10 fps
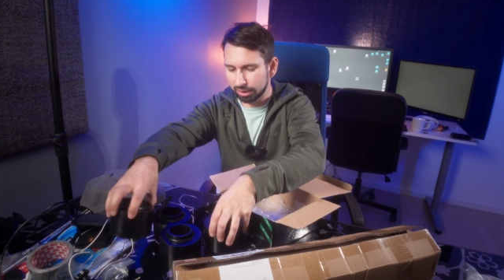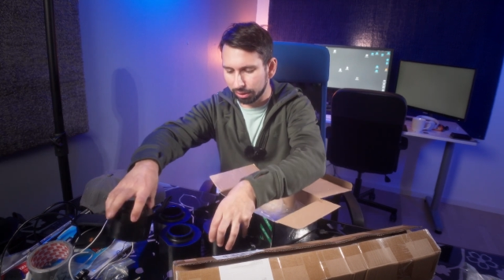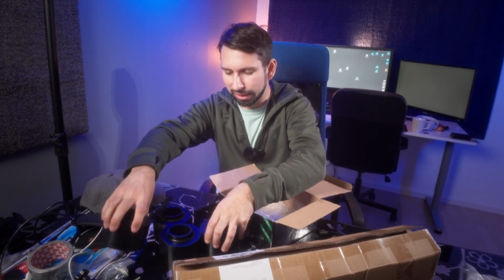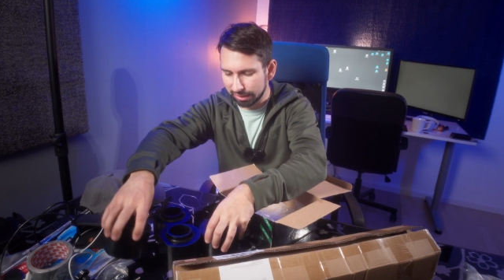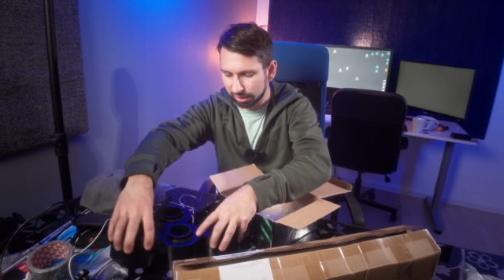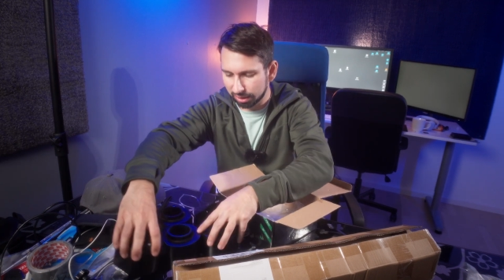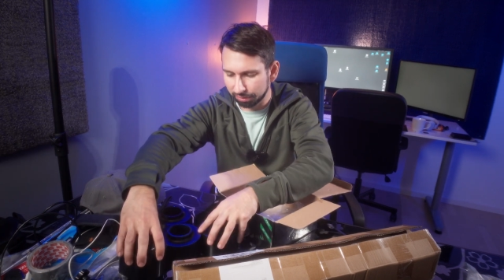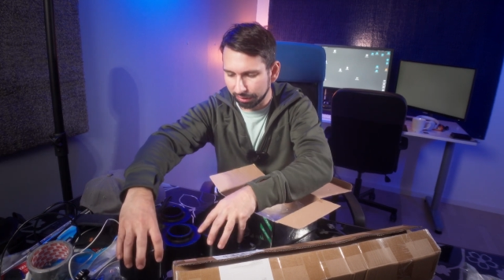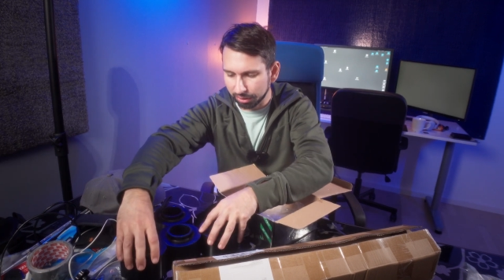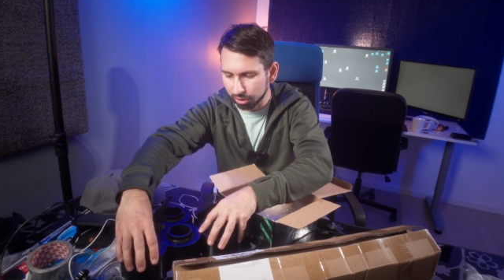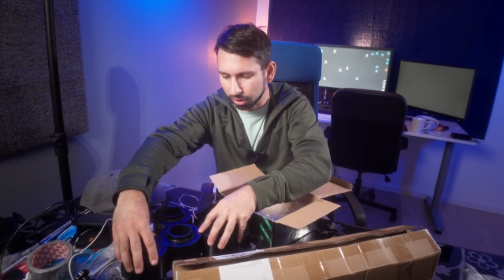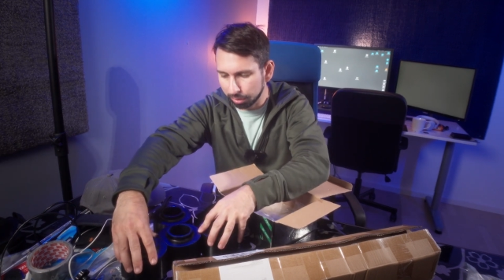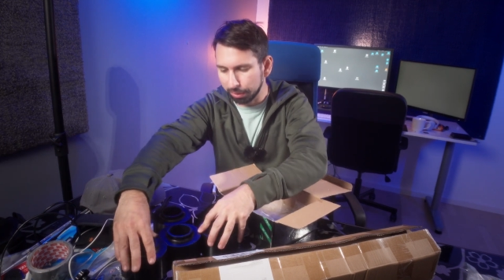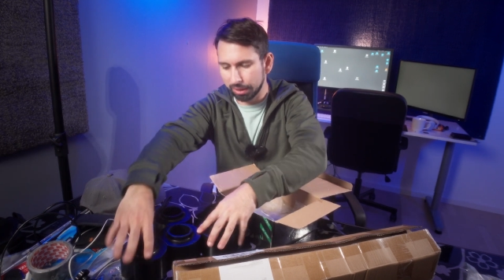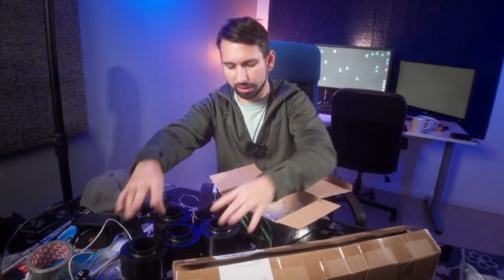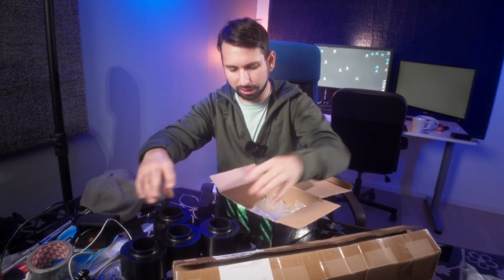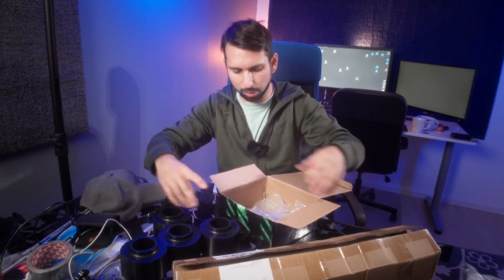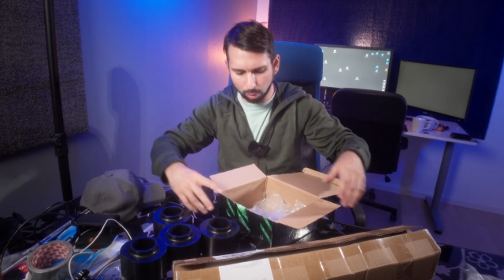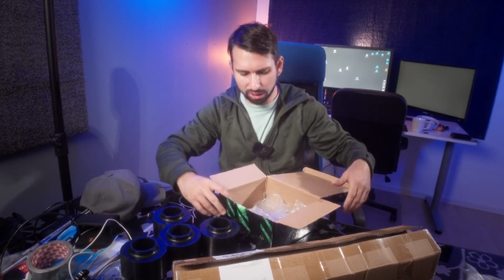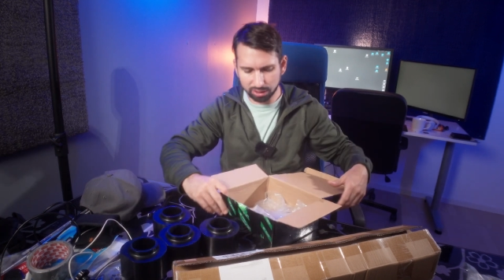So that's something good because there
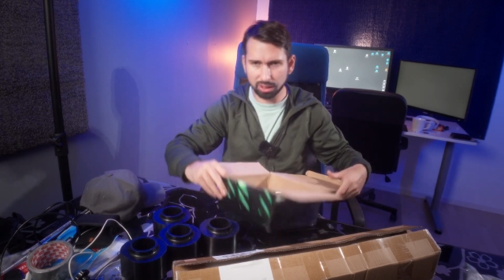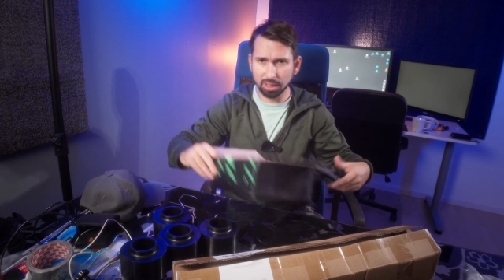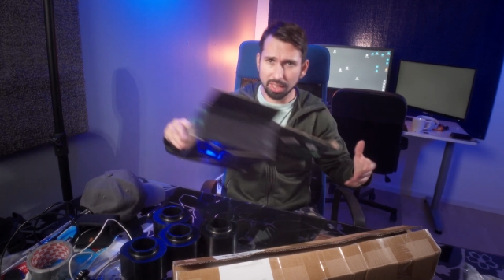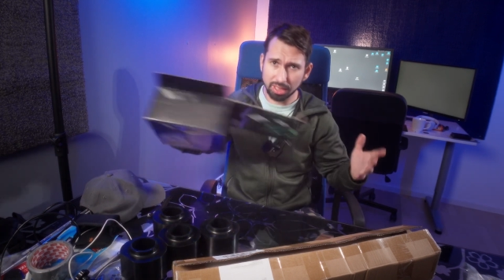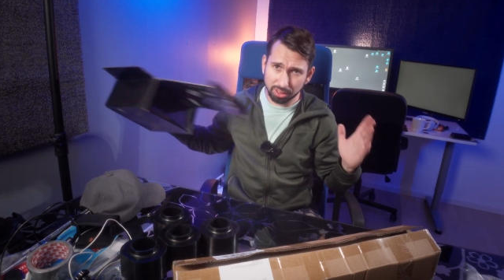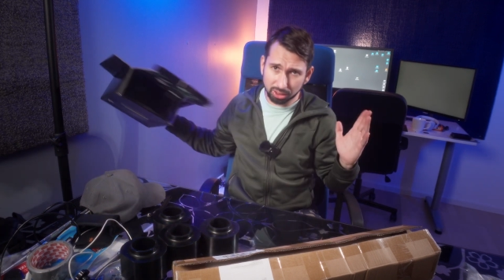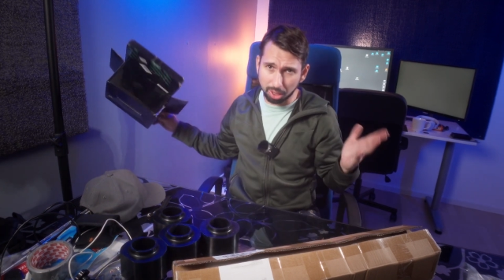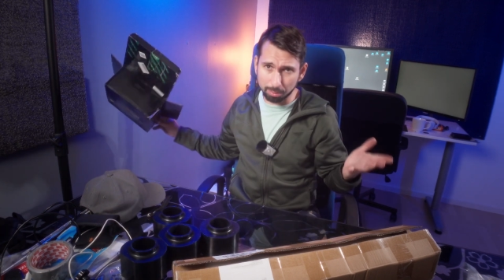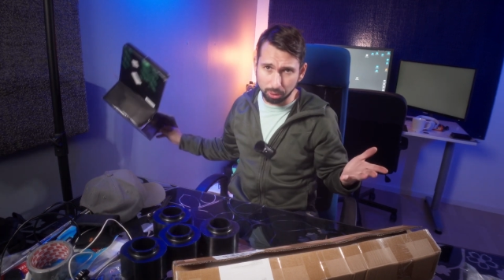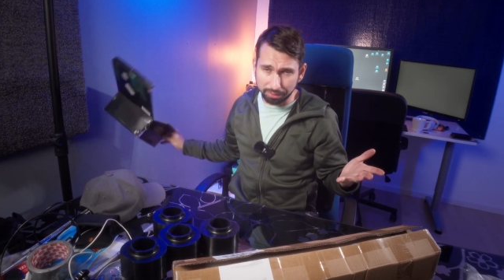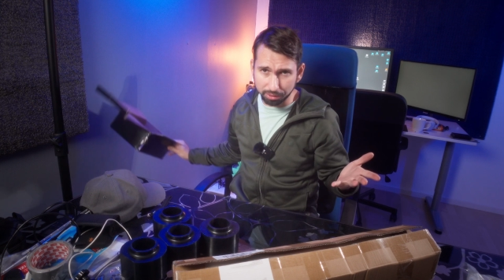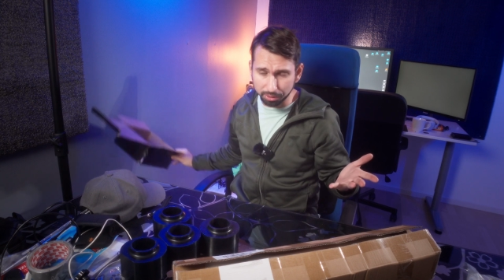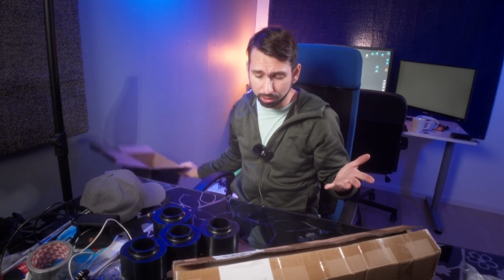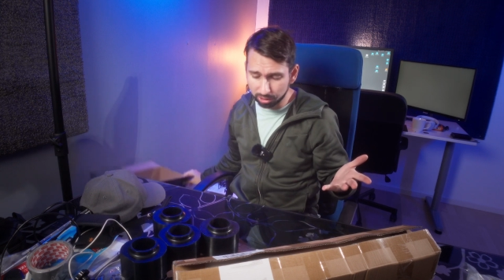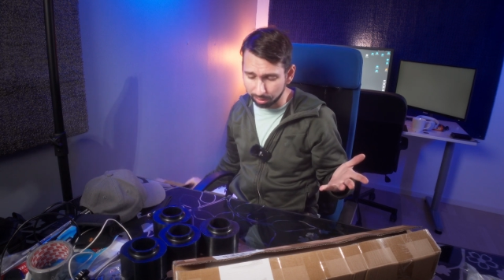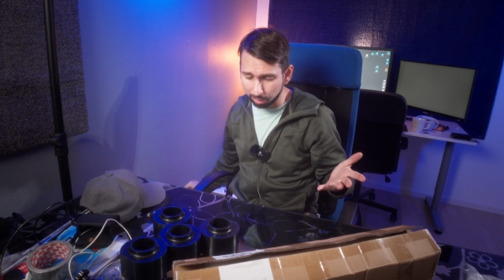was some reviews